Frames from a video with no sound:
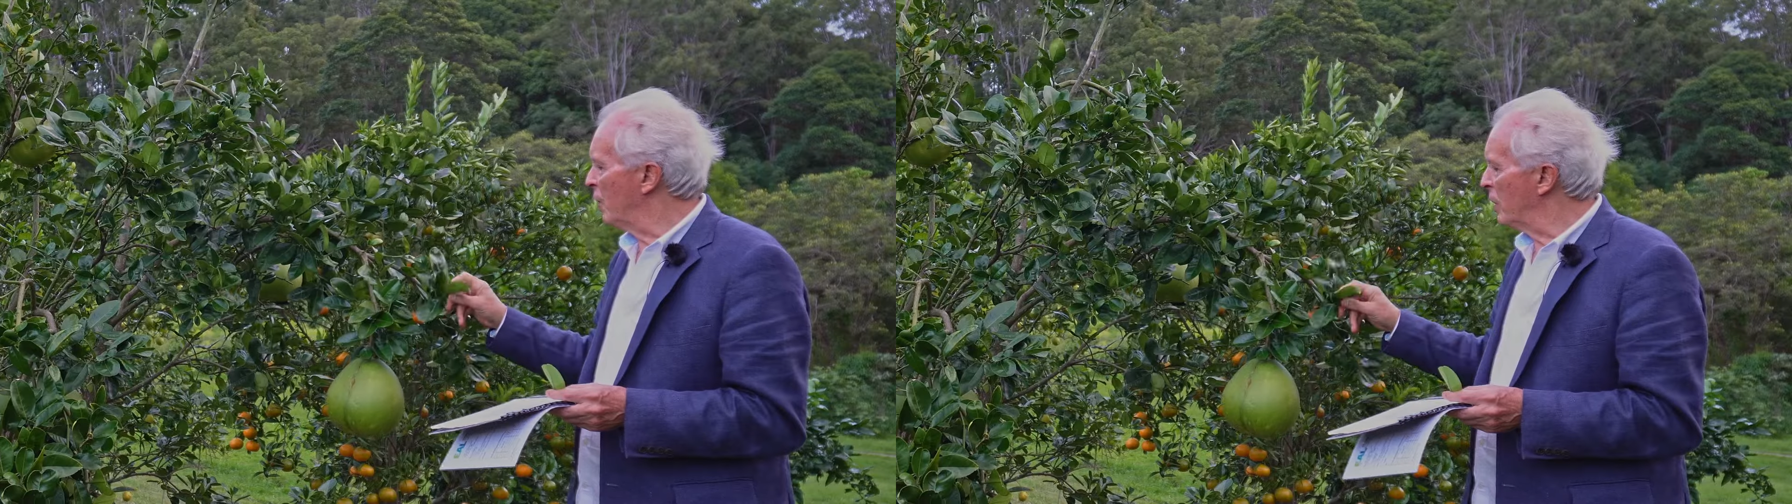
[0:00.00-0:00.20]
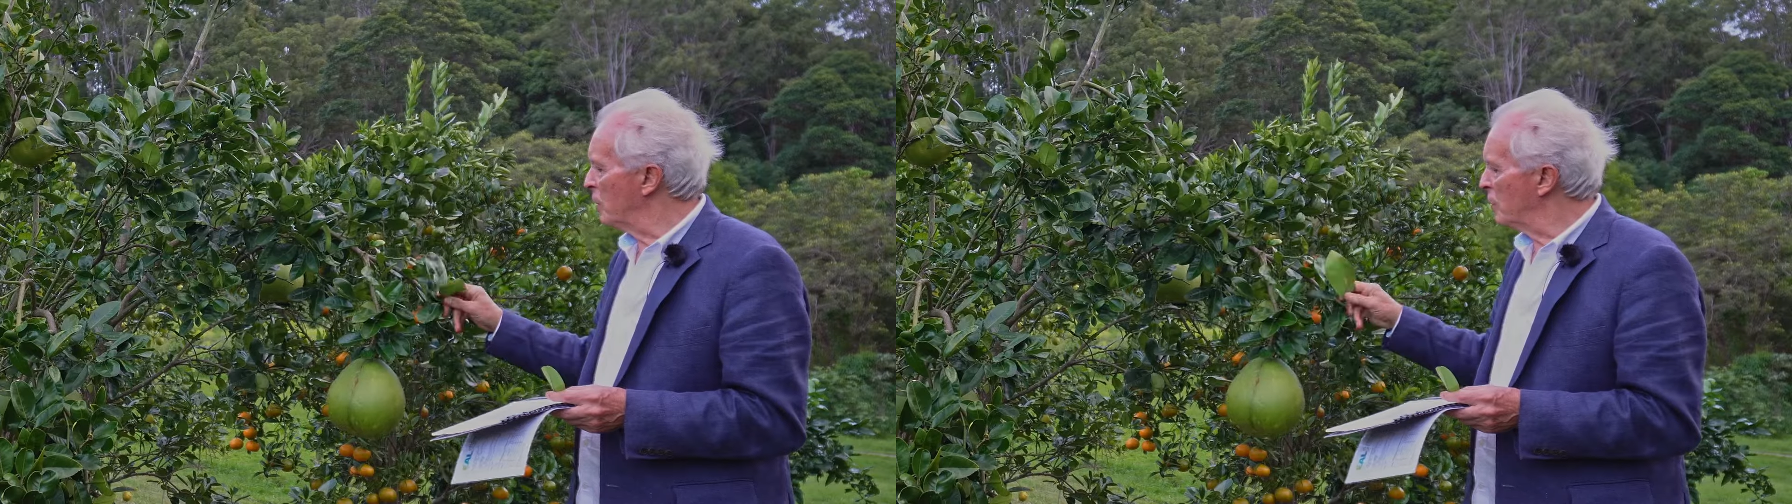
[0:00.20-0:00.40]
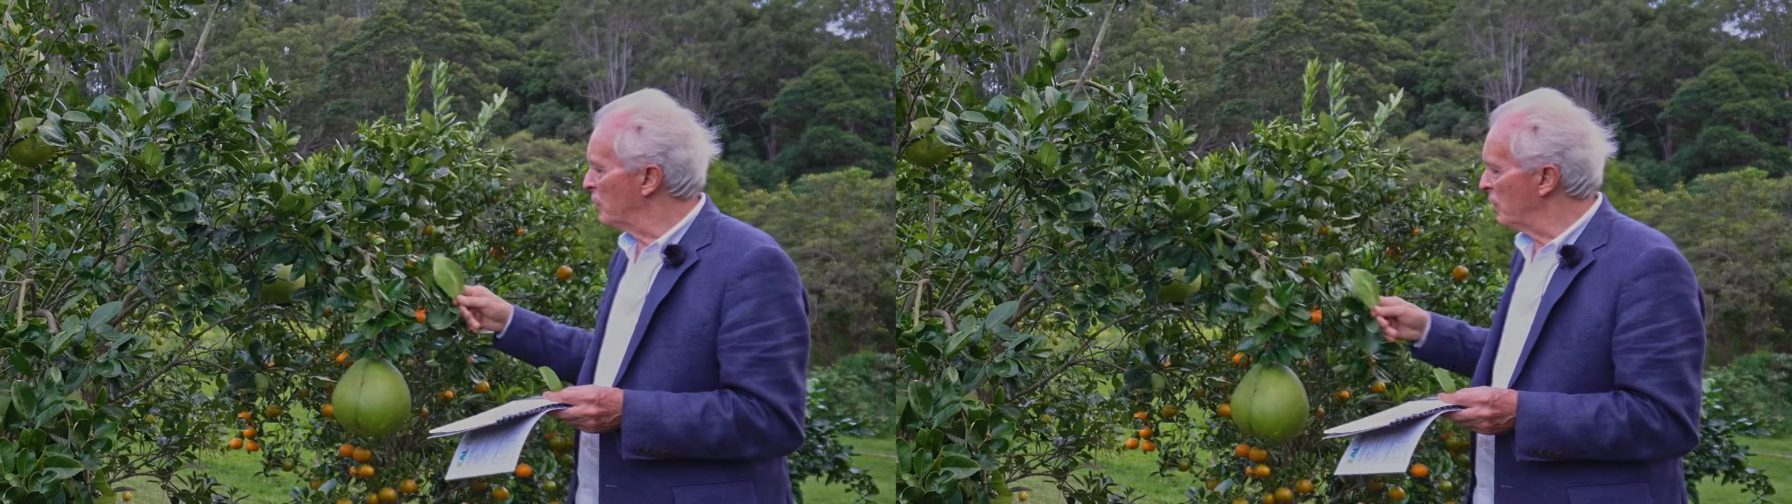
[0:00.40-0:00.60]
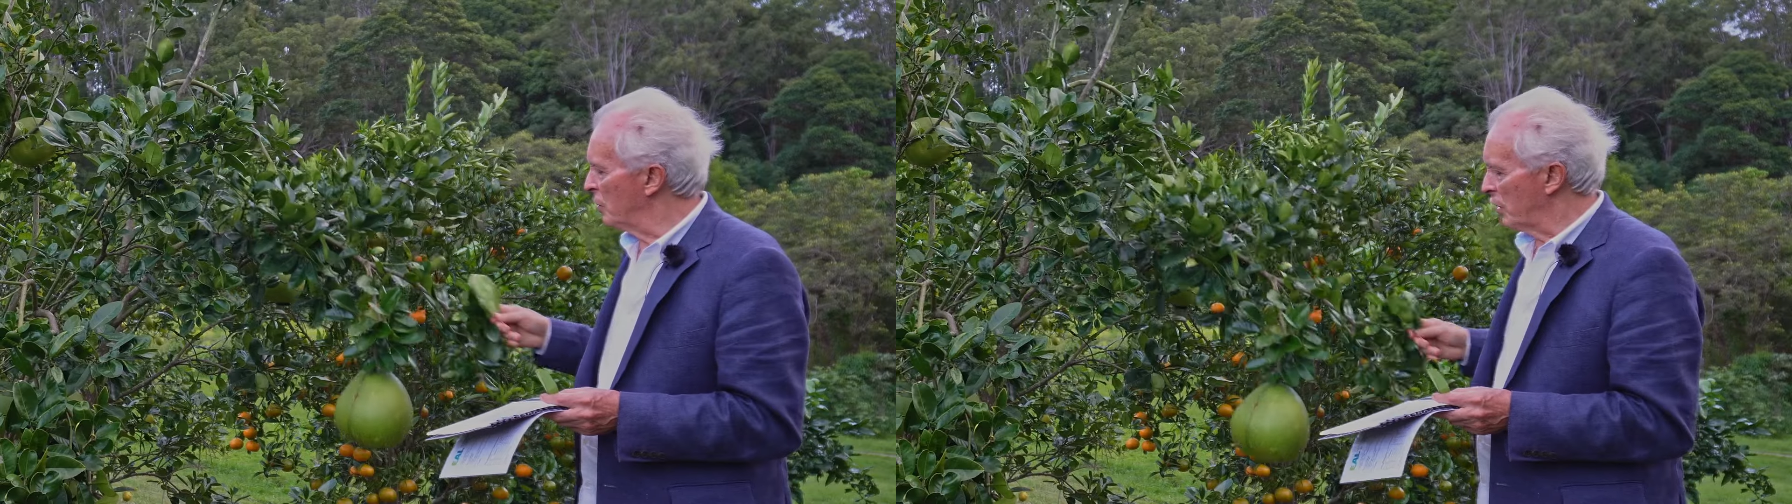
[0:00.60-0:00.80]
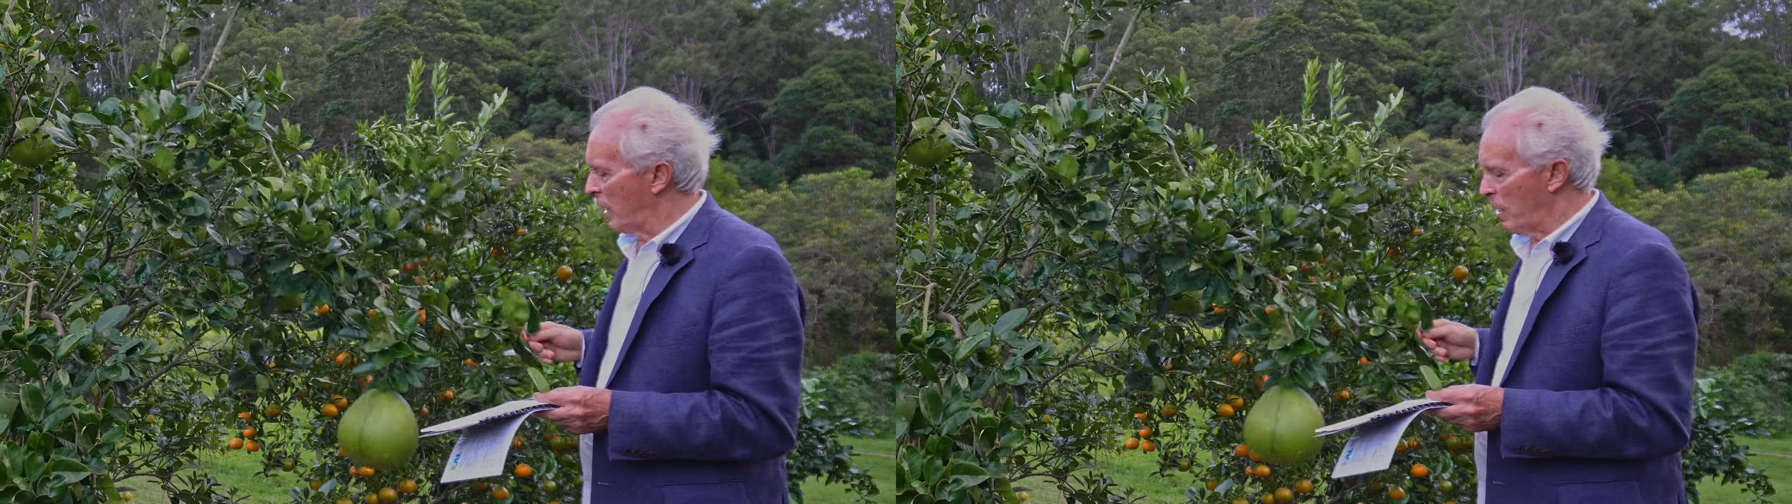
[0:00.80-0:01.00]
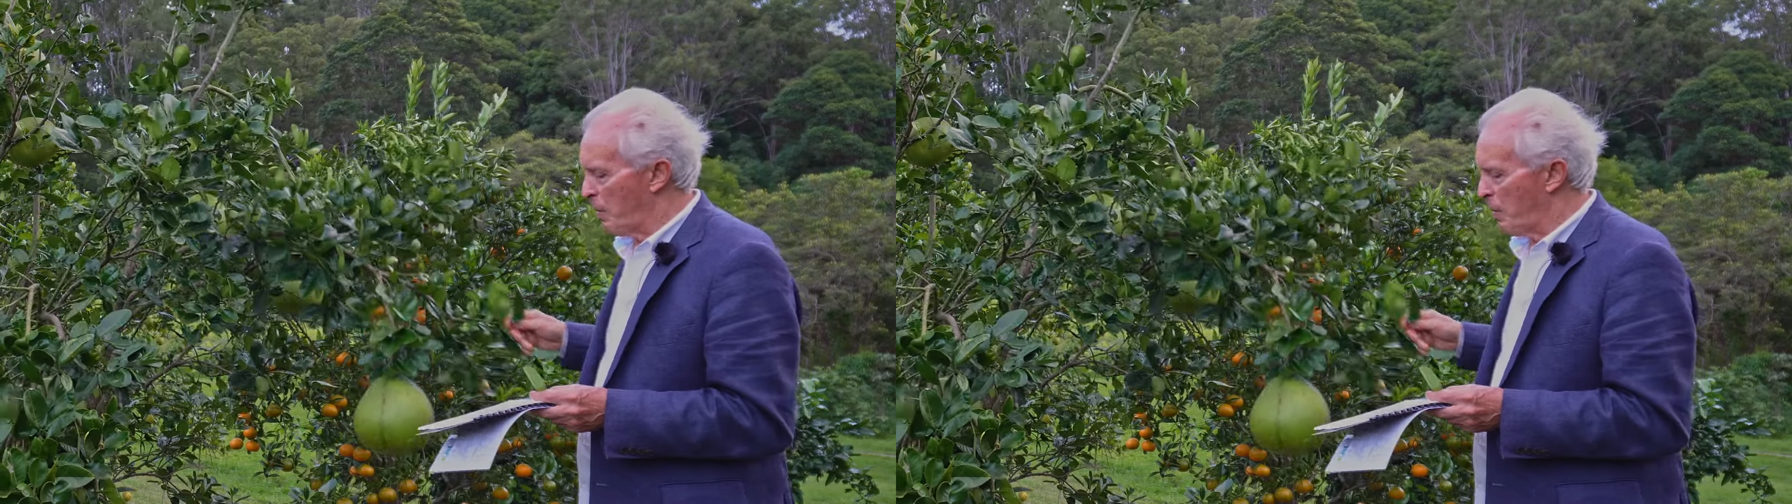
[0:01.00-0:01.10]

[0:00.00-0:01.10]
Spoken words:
that you would choose there,